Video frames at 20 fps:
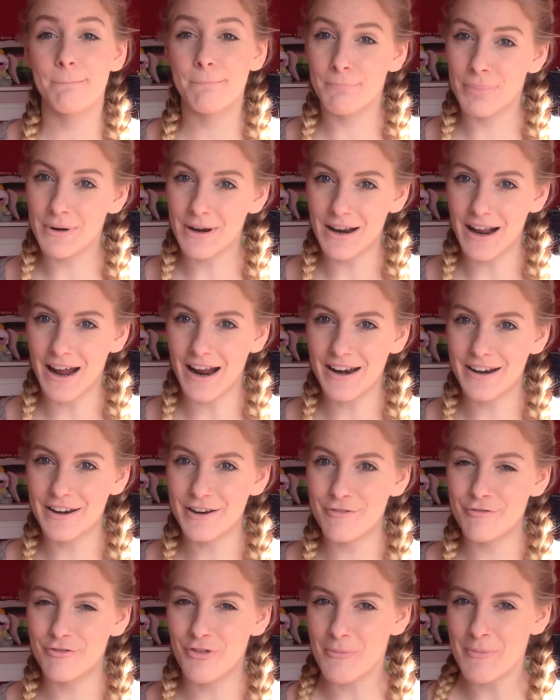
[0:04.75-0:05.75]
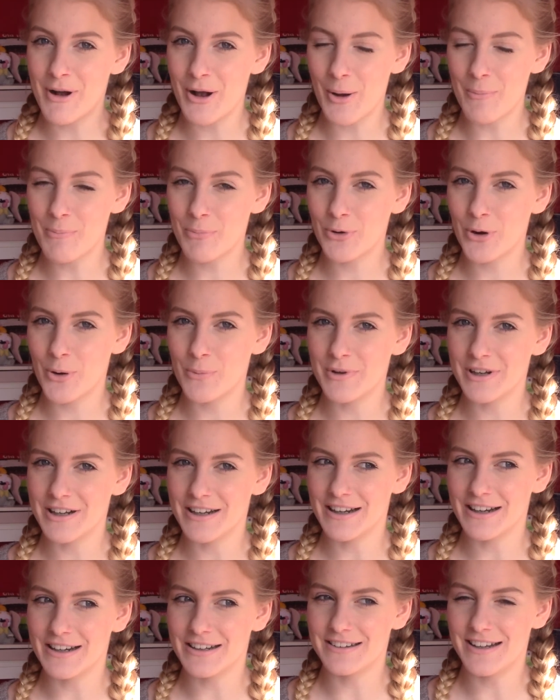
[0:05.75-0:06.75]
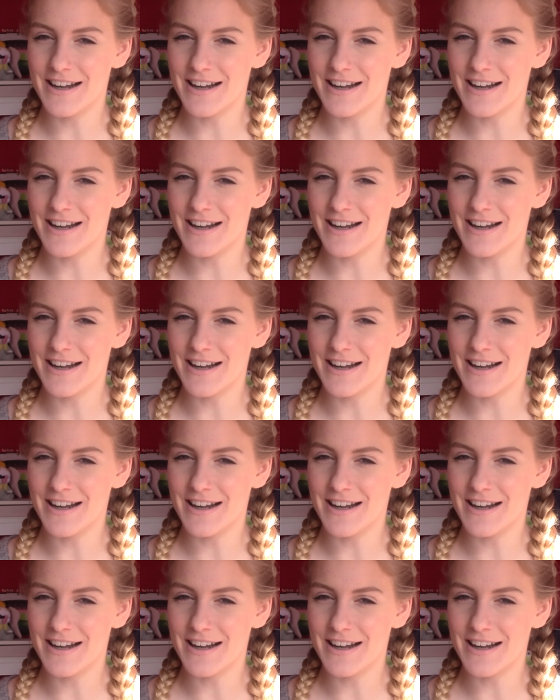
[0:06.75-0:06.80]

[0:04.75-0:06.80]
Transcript: plan for my upcoming